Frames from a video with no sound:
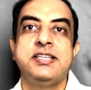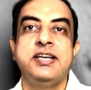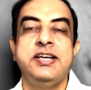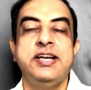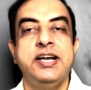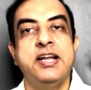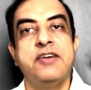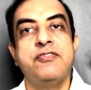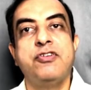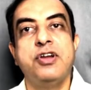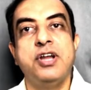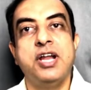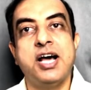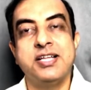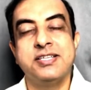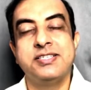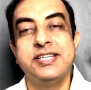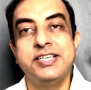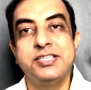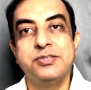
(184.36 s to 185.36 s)
the data for
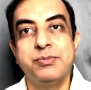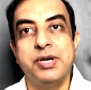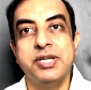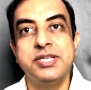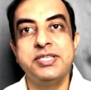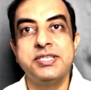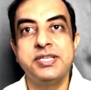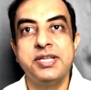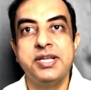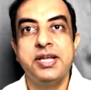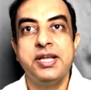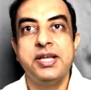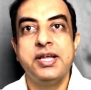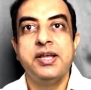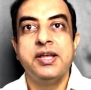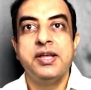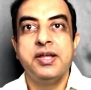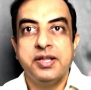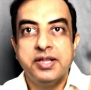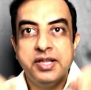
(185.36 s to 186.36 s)
last 6 months.
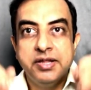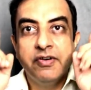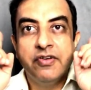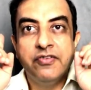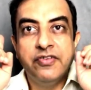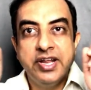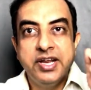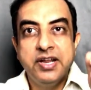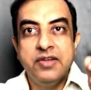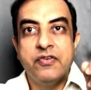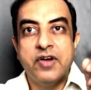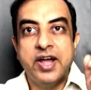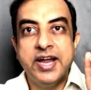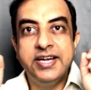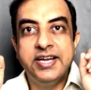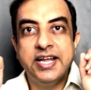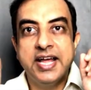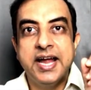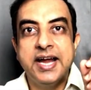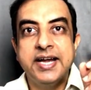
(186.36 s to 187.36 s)
They were wearing
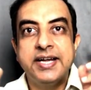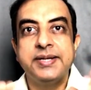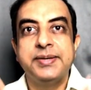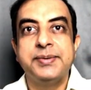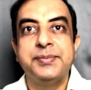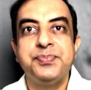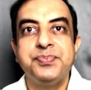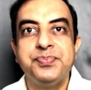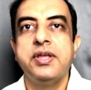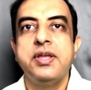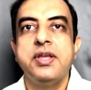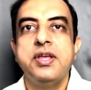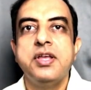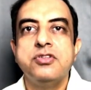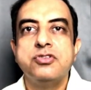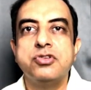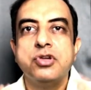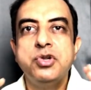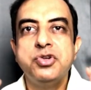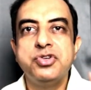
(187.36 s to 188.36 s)
white hat.
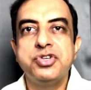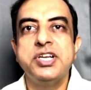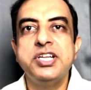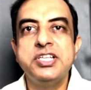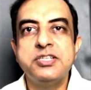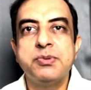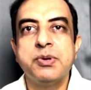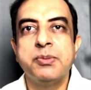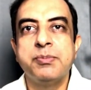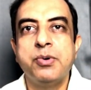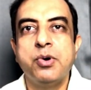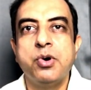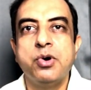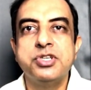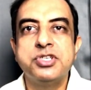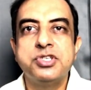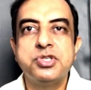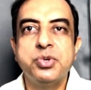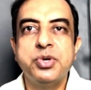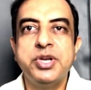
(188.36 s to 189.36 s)
Solution is
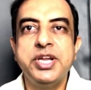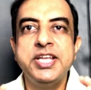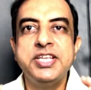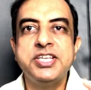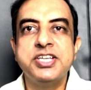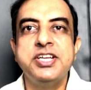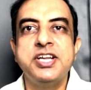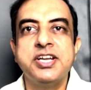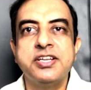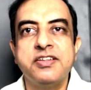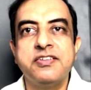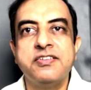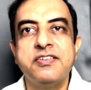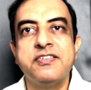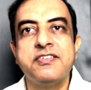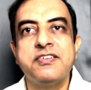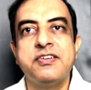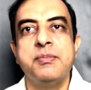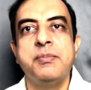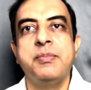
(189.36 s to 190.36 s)
proposed to re-engineer the
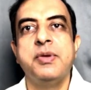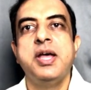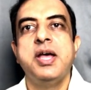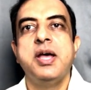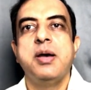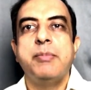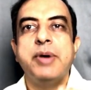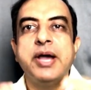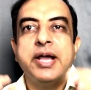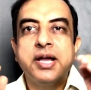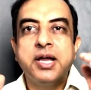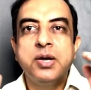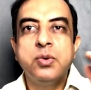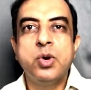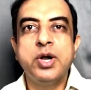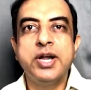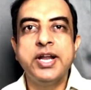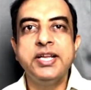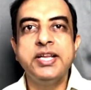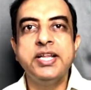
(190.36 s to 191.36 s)
system by
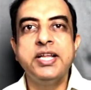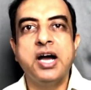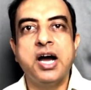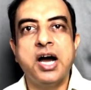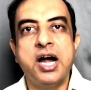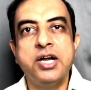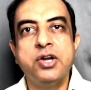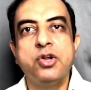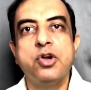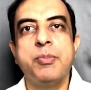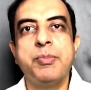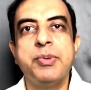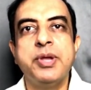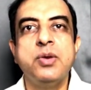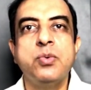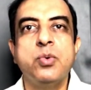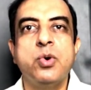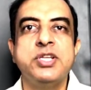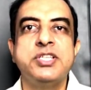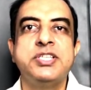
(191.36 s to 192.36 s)
converting the hard copy
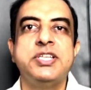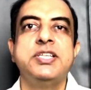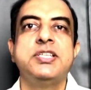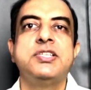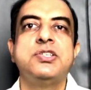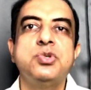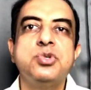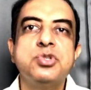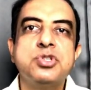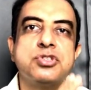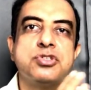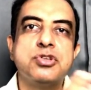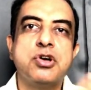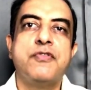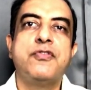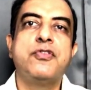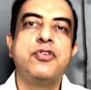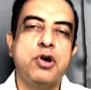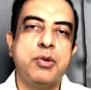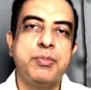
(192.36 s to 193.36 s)
invoices to
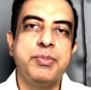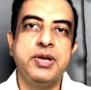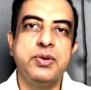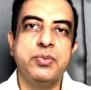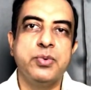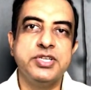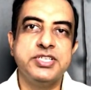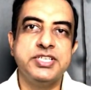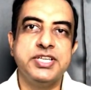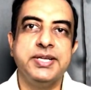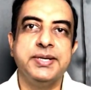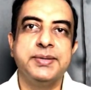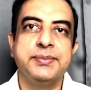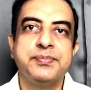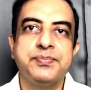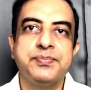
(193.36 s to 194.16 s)
soft copy invoicing.